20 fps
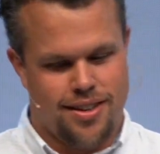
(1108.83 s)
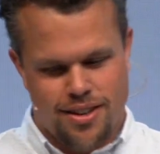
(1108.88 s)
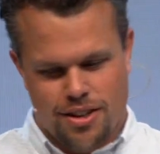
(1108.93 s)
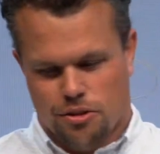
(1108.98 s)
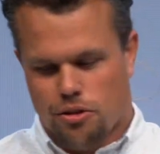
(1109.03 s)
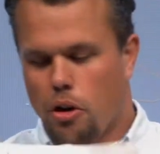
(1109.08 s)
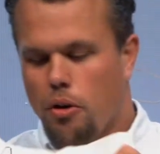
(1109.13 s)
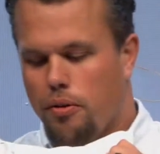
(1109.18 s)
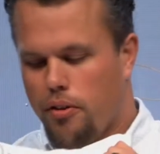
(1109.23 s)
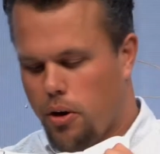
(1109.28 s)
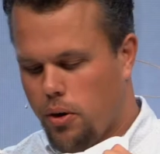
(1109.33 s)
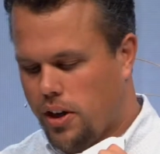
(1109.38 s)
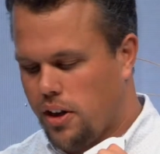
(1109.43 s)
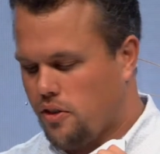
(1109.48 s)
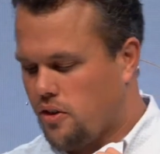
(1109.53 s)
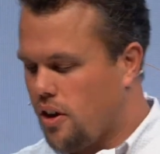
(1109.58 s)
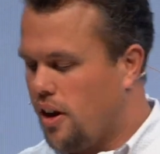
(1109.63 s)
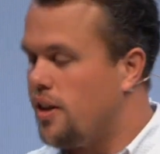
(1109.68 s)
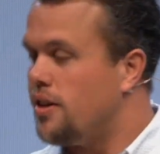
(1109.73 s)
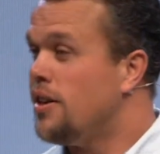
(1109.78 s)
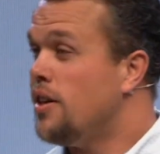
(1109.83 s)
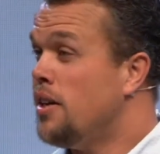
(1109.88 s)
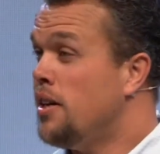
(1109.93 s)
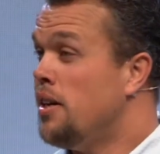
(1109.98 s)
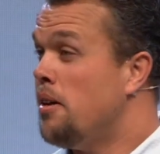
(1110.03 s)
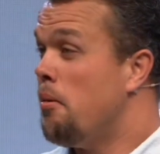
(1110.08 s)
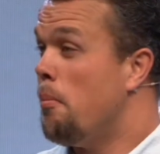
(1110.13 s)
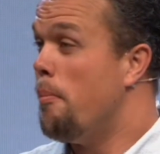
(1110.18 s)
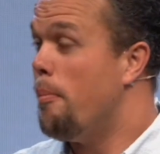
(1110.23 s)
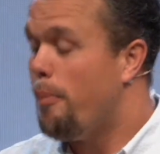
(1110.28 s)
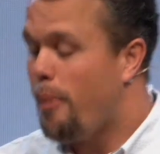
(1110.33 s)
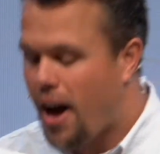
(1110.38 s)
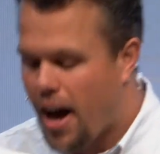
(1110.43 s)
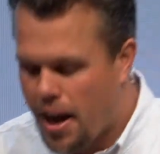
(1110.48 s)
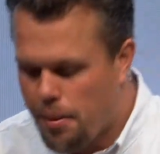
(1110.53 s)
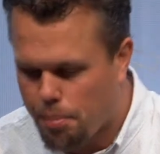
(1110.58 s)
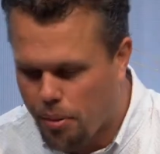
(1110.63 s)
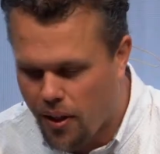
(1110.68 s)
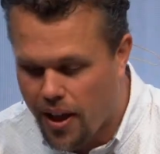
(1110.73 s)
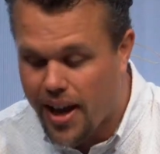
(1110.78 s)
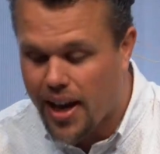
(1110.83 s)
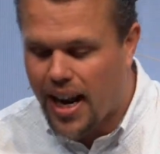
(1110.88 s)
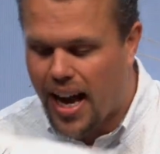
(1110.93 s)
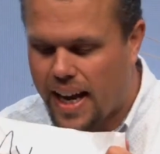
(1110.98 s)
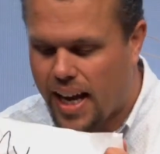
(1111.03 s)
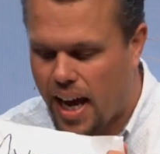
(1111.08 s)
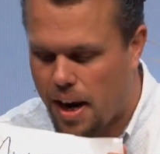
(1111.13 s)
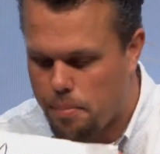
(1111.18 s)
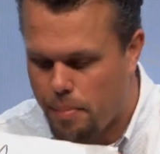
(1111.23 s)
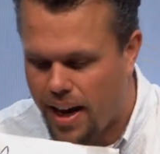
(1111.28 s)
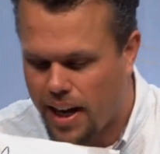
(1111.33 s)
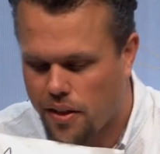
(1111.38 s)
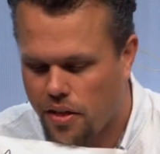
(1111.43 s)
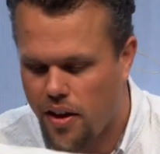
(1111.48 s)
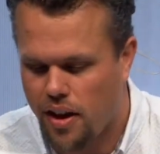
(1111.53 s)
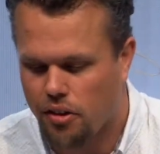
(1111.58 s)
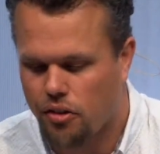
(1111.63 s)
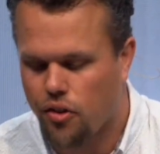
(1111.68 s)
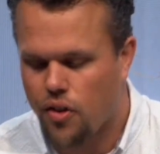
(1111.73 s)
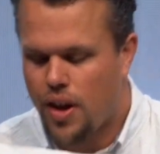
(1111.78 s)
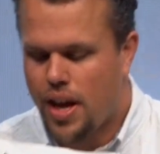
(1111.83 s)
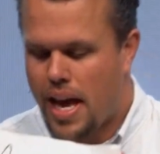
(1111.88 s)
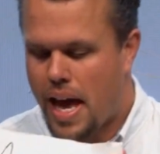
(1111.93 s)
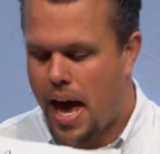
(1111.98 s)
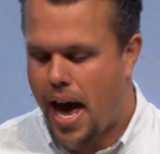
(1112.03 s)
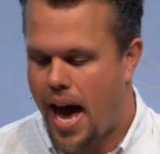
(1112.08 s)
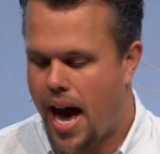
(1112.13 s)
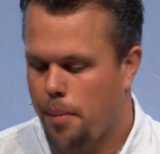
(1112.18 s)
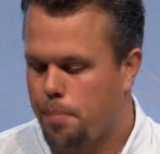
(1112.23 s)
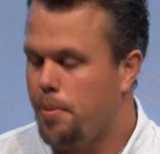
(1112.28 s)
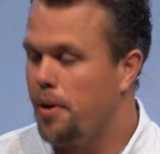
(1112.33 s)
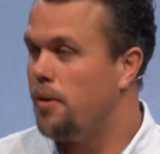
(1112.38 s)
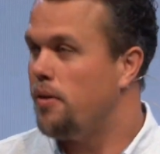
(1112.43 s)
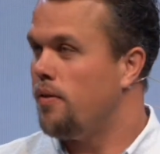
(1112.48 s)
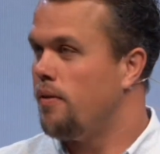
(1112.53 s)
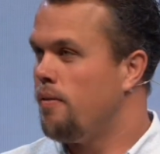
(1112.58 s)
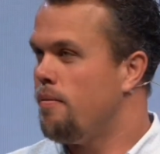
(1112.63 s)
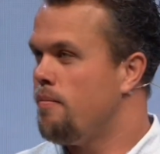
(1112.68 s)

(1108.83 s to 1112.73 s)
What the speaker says: so focused on my plan, I gotta make this happen,